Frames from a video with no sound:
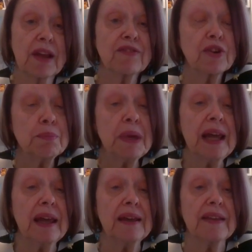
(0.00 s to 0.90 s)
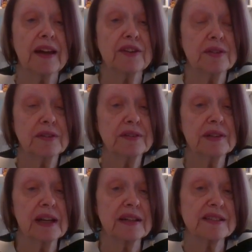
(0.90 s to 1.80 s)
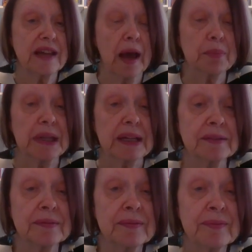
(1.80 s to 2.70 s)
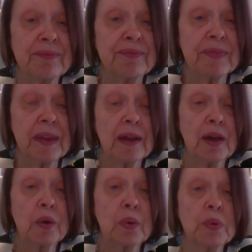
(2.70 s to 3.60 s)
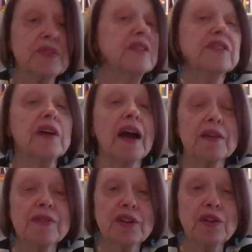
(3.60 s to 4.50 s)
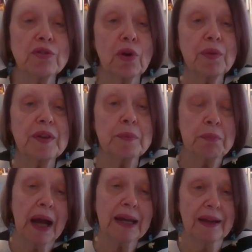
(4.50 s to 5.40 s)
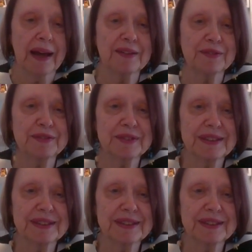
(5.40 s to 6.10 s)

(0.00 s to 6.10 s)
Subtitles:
For me, that little sapling was a sign of the new growth in my life.